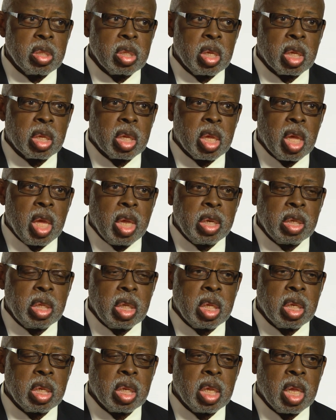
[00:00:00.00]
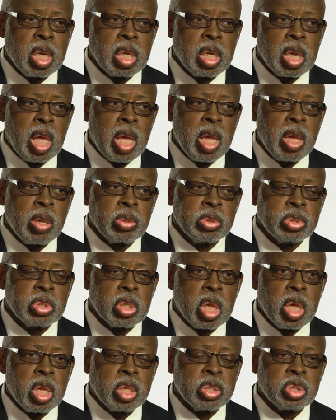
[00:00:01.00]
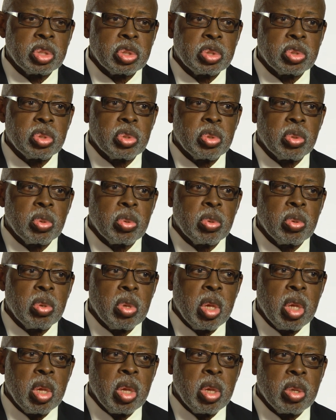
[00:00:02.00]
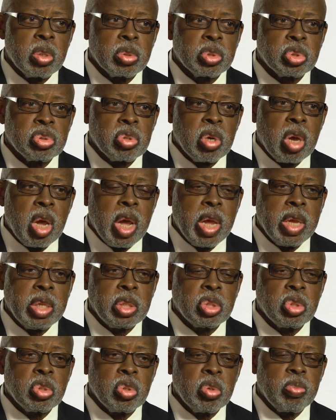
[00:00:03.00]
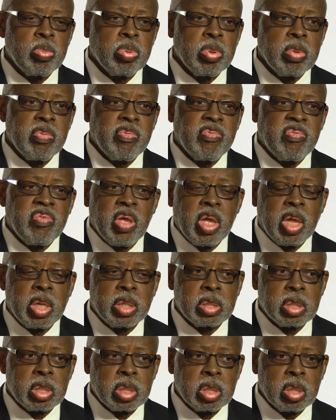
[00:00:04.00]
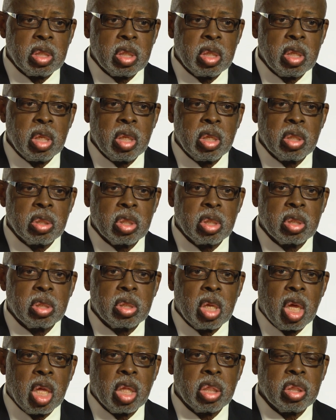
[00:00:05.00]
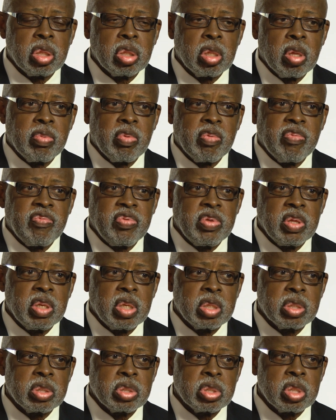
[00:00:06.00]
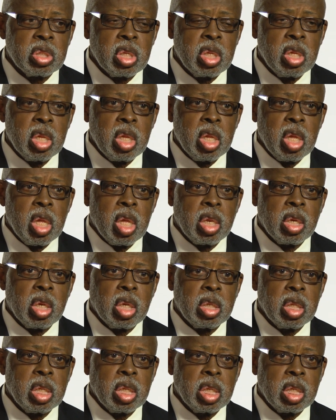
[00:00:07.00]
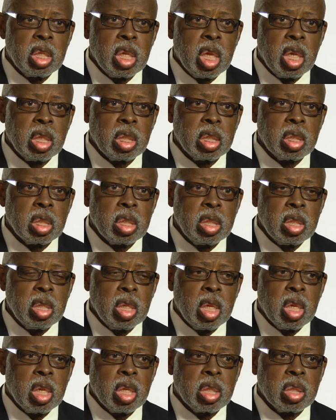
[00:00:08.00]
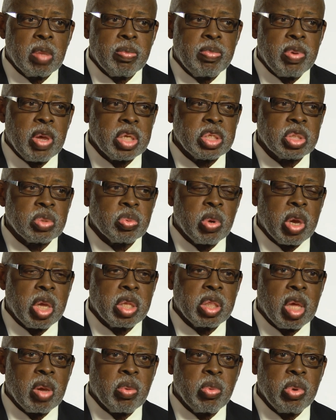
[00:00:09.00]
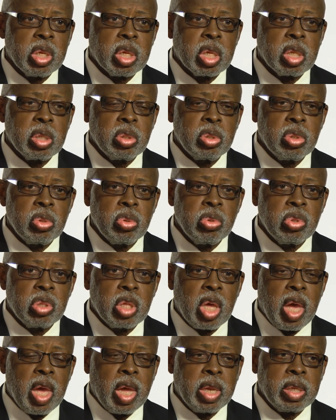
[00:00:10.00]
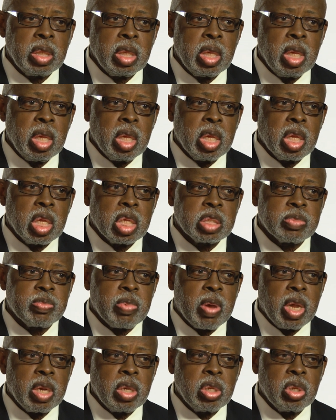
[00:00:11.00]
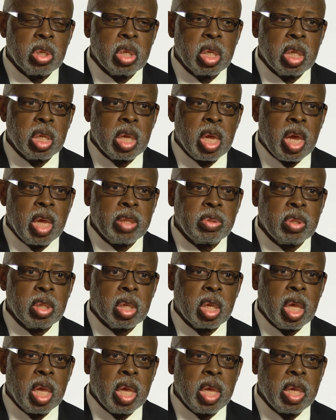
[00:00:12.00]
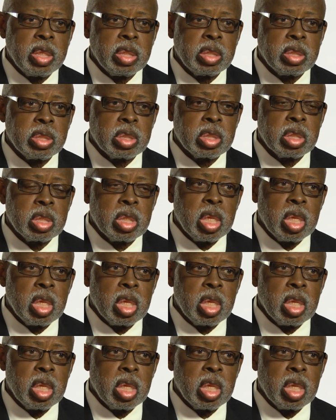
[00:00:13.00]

Again, it allows us to try to prevent the death of a fetus and a neonate. And the best way that we can do that is by looking at the case,